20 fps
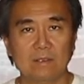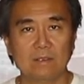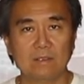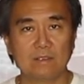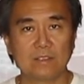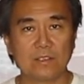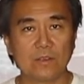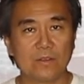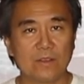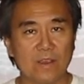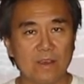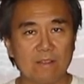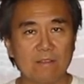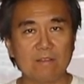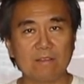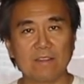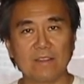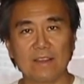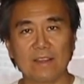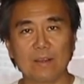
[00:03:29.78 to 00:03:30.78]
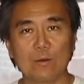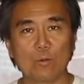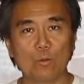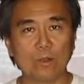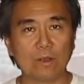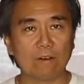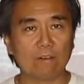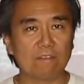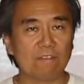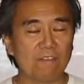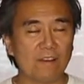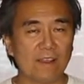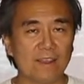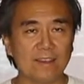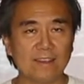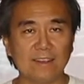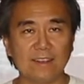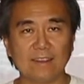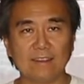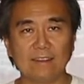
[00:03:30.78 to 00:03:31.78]
So the other thing we are
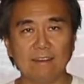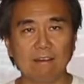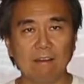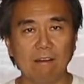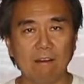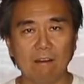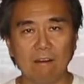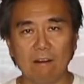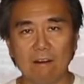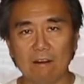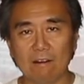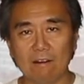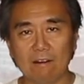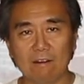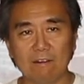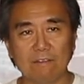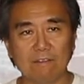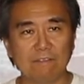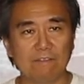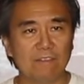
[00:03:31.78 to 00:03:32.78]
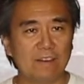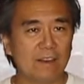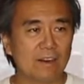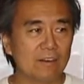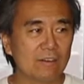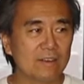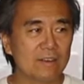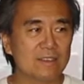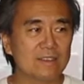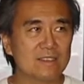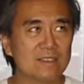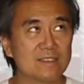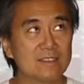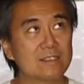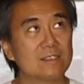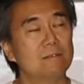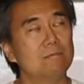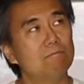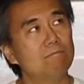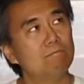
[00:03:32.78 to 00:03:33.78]
finding are
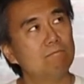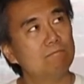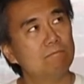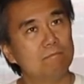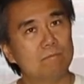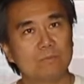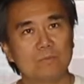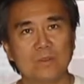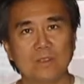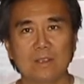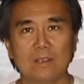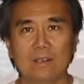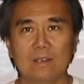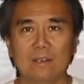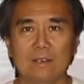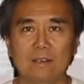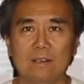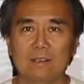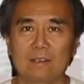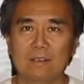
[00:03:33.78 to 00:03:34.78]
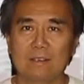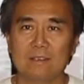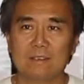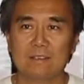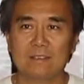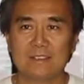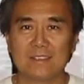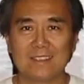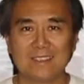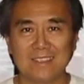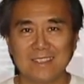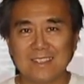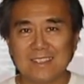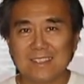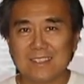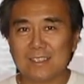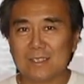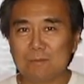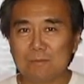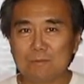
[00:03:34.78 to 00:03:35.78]
various
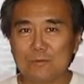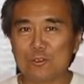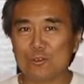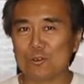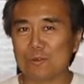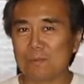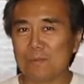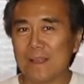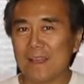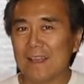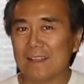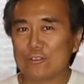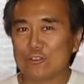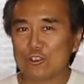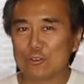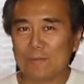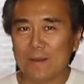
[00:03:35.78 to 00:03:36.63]
systems or patch